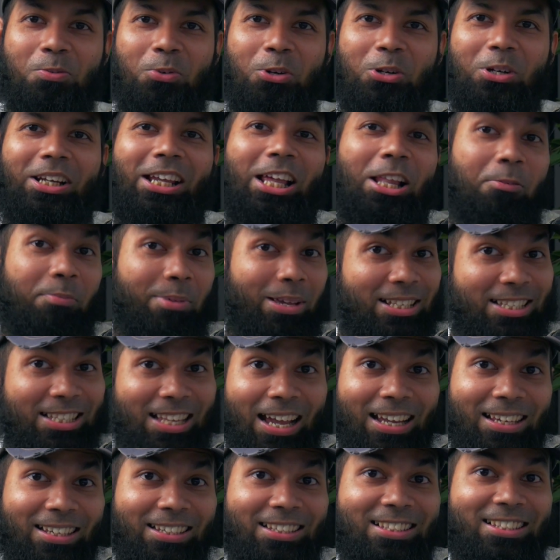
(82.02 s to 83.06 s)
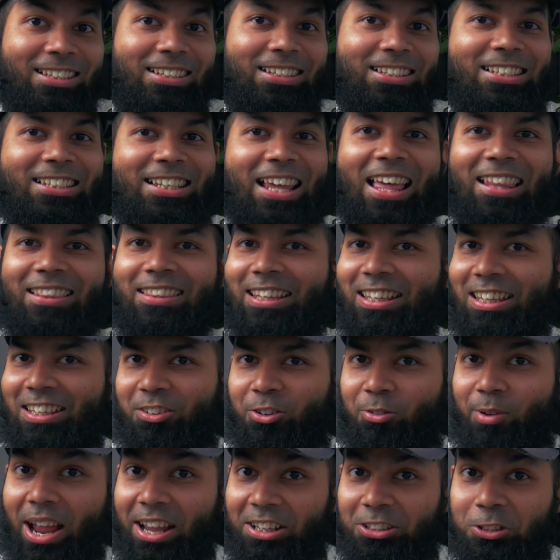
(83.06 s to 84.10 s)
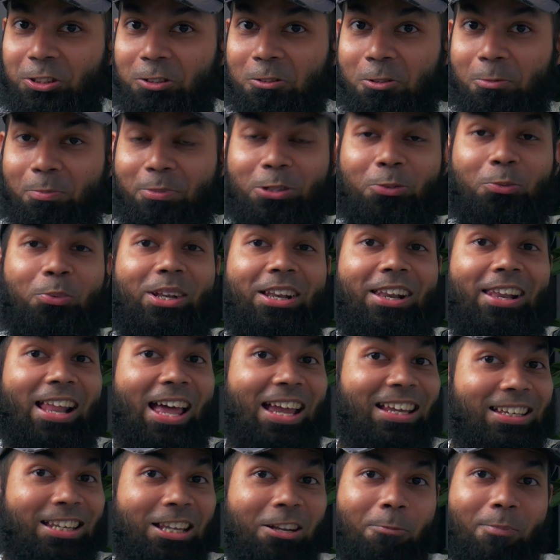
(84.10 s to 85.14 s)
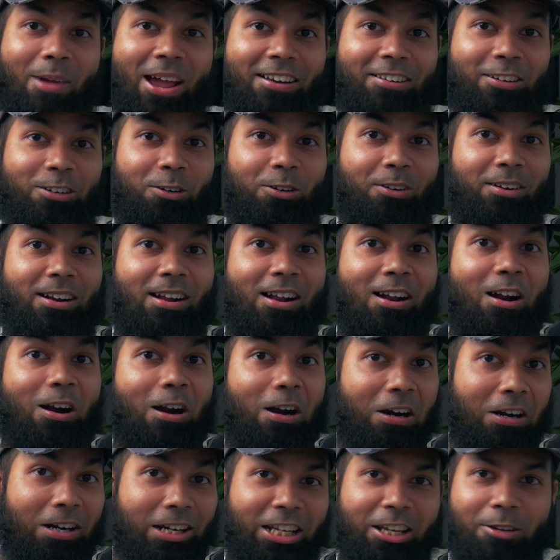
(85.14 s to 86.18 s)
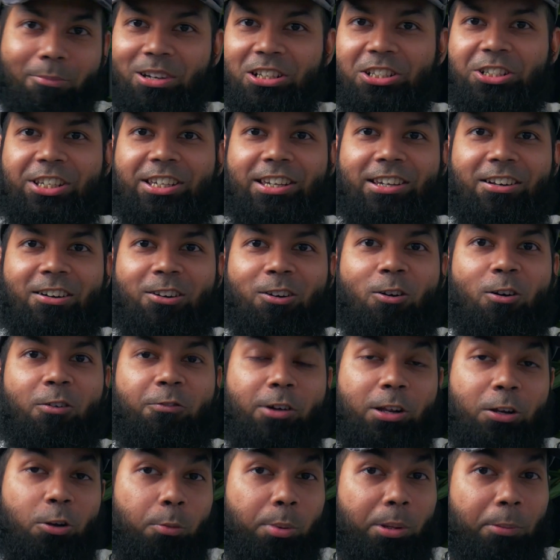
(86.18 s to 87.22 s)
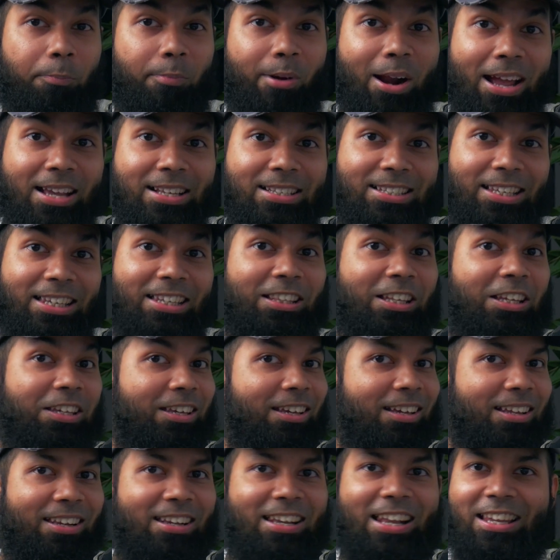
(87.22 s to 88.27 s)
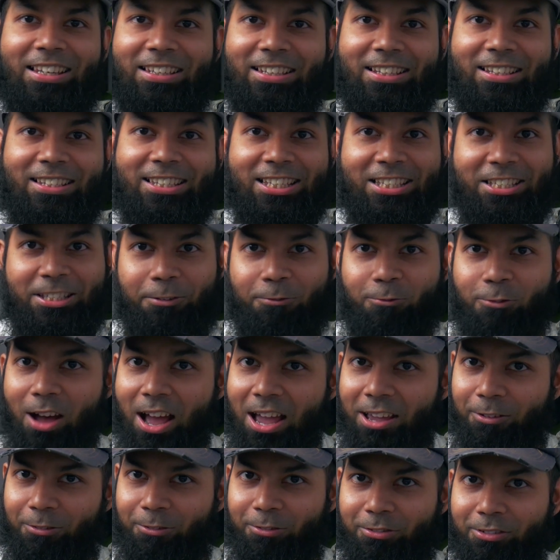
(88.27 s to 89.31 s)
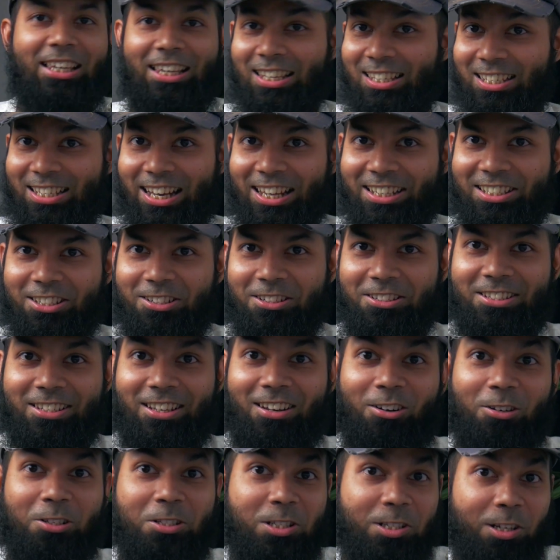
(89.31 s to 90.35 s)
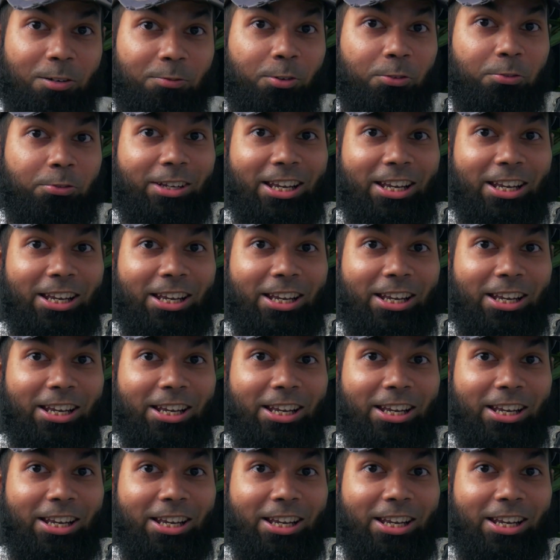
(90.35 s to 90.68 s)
work helping scientists understand the interactions between light and matter earned him a share of a Nobel Prize in the year 1965. His lectures are a stuff of